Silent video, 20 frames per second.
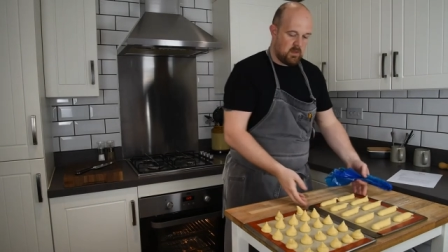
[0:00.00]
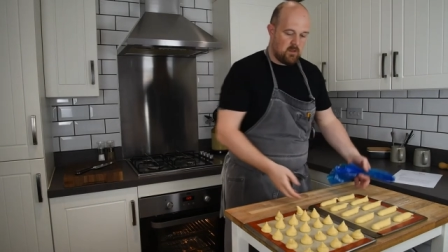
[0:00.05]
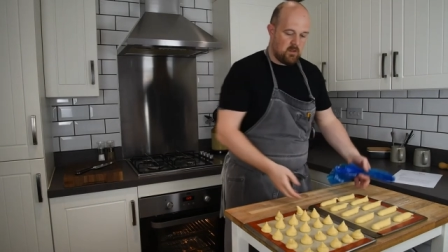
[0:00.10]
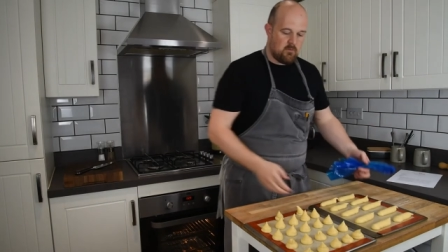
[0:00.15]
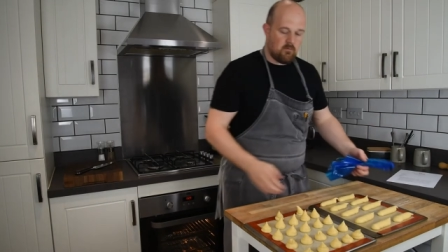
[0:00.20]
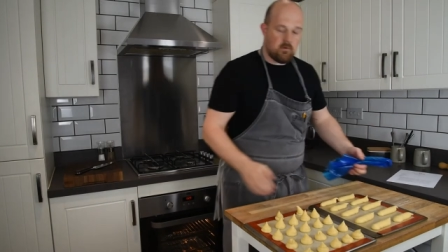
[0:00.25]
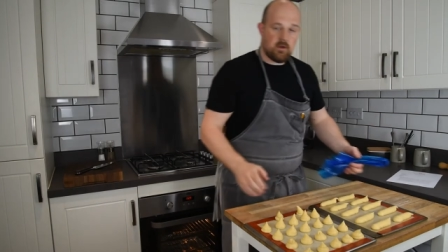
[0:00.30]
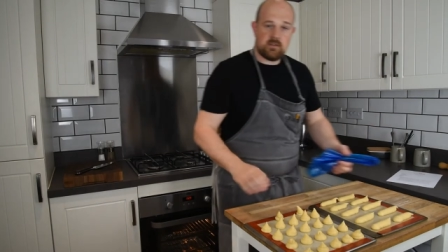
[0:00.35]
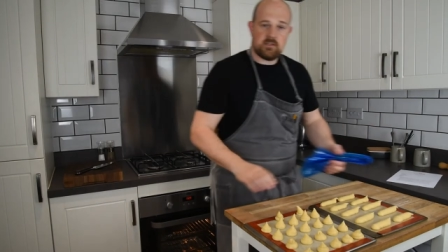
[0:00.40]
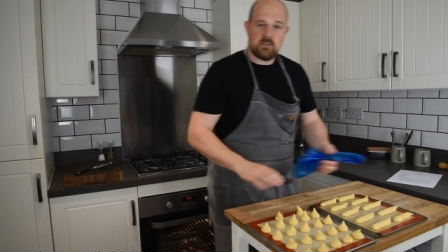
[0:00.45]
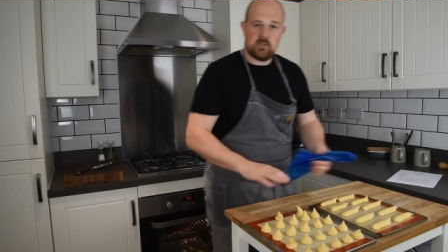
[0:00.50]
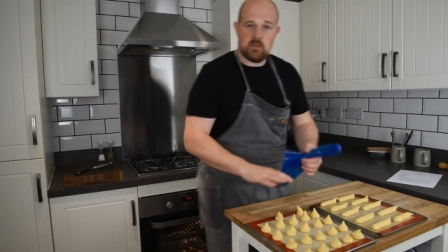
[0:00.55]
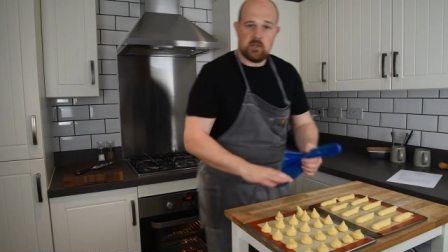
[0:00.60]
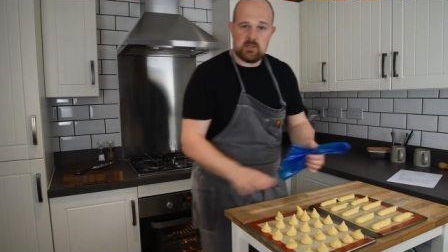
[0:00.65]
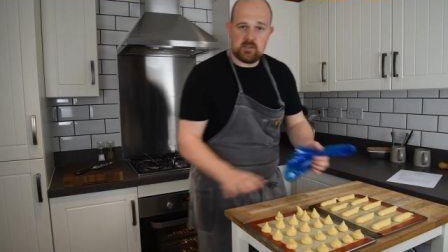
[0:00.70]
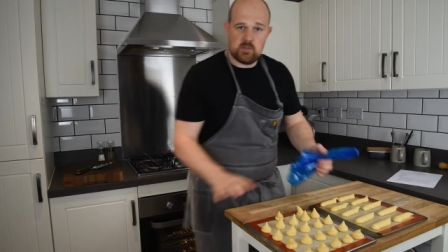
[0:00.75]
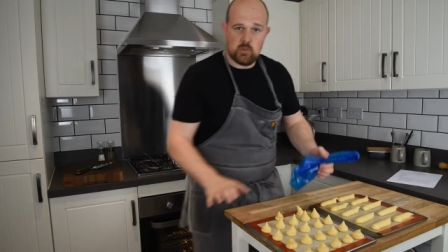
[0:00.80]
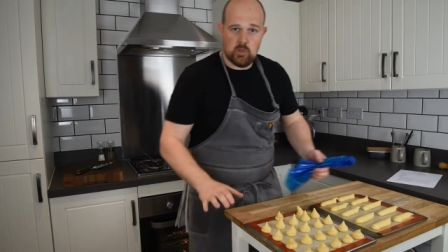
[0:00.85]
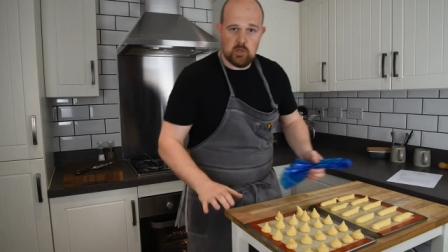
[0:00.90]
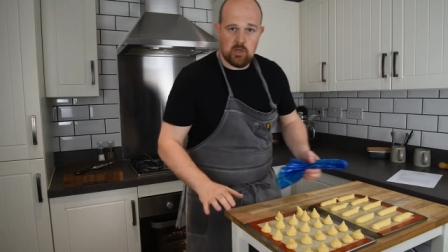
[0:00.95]
Right, so
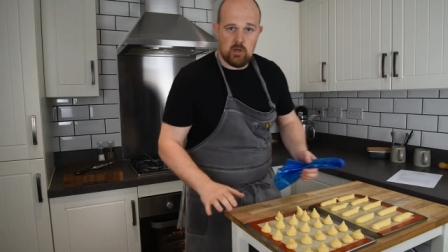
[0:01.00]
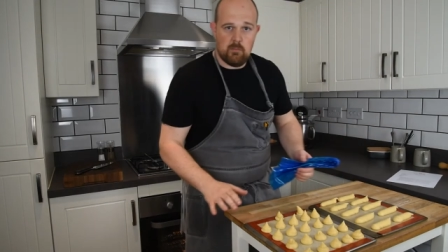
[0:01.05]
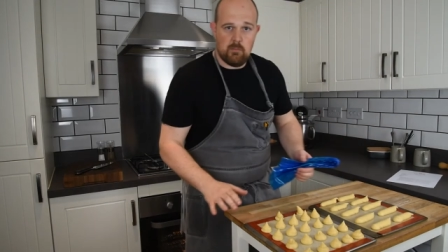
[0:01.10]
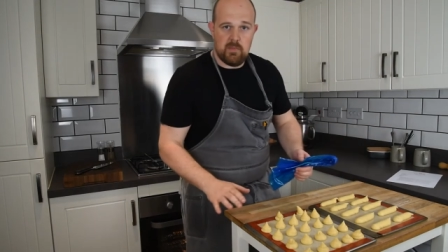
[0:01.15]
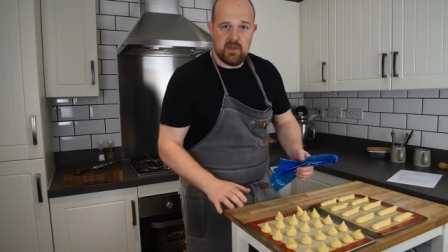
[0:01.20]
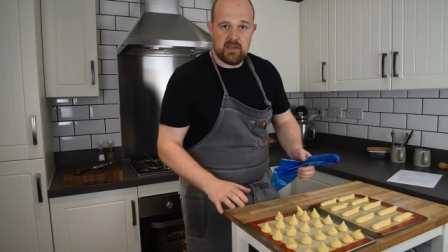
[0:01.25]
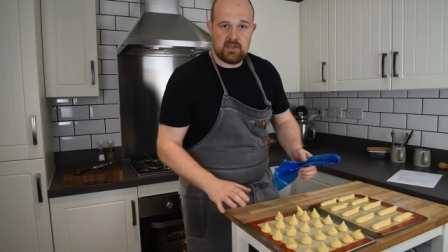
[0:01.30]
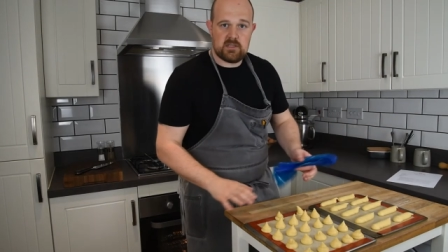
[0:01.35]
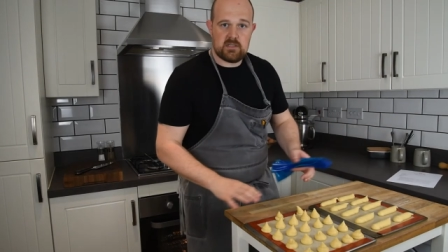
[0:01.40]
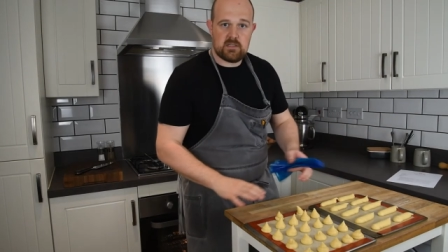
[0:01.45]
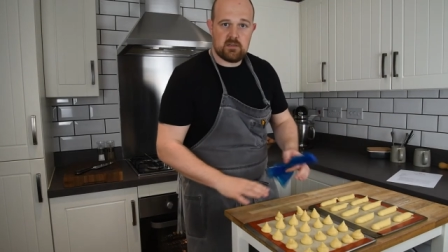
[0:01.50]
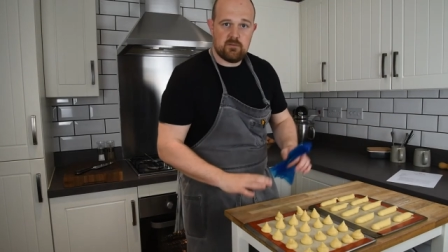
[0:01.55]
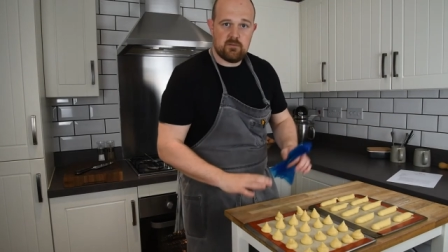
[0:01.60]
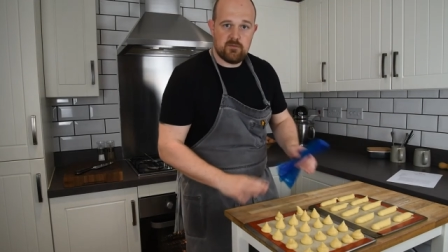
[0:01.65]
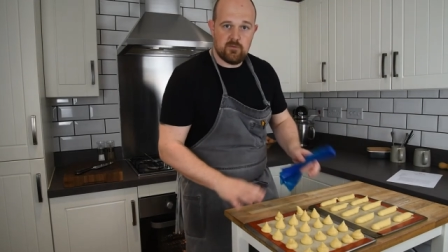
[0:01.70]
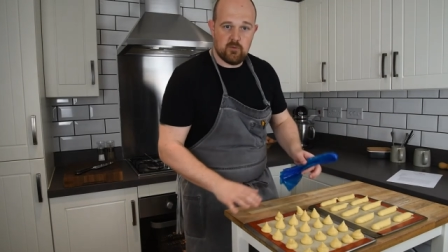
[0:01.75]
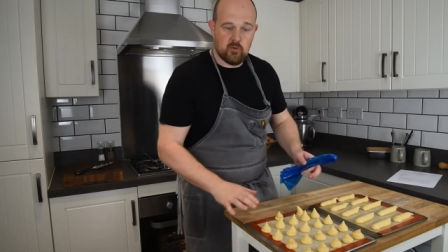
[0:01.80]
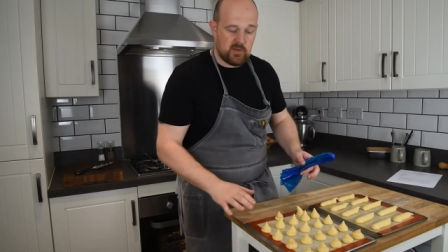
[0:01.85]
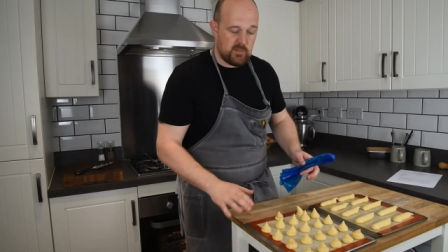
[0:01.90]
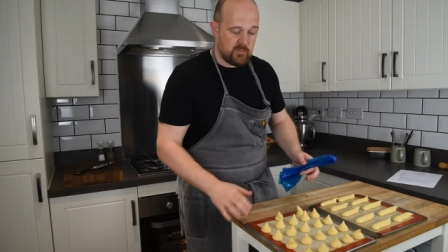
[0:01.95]
that's all our mix
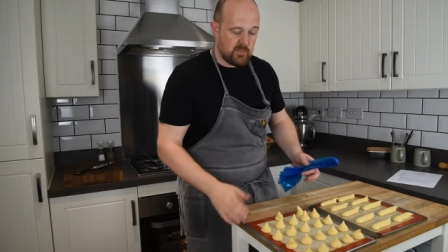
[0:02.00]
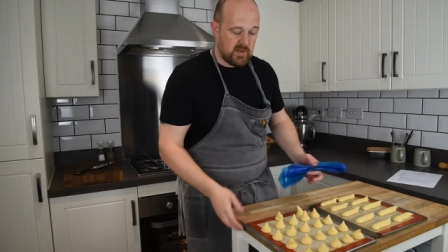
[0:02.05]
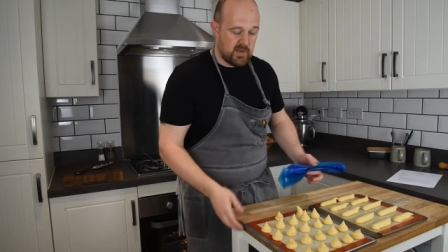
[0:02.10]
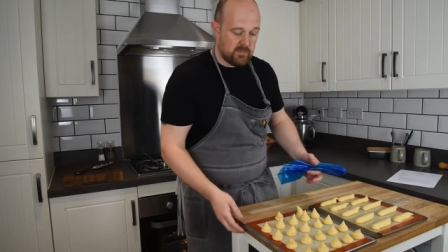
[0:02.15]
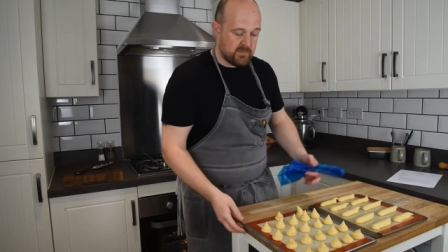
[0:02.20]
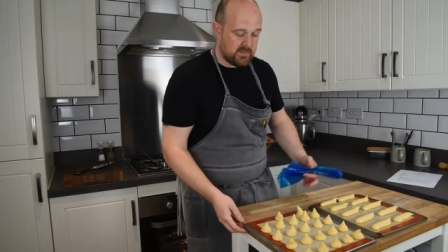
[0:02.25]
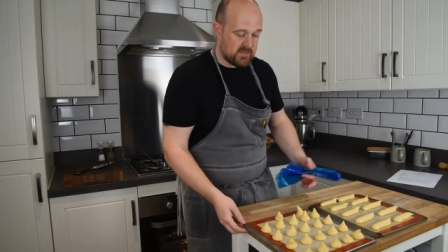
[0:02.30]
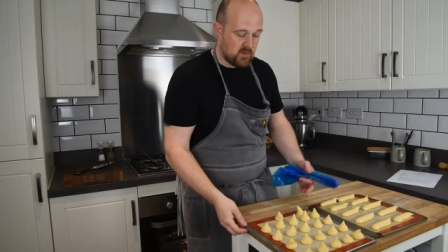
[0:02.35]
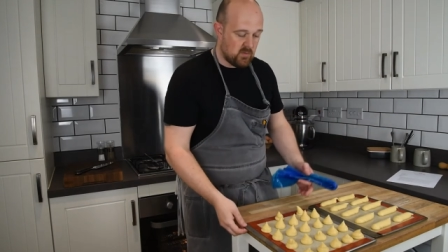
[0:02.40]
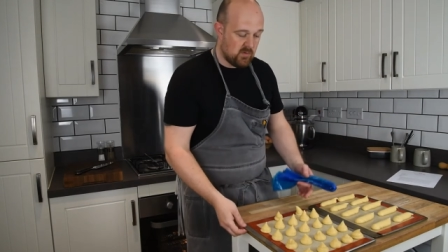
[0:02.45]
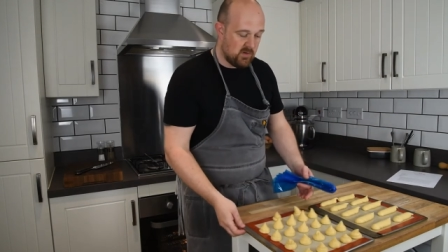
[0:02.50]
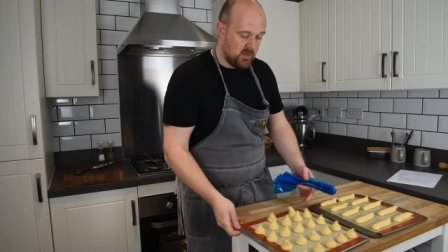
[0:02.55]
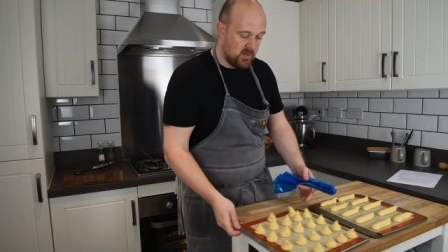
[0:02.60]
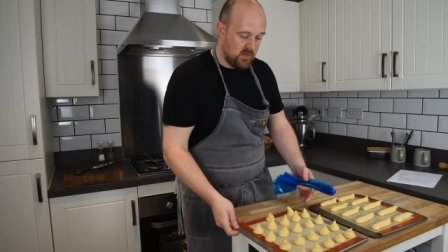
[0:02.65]
fully piped out.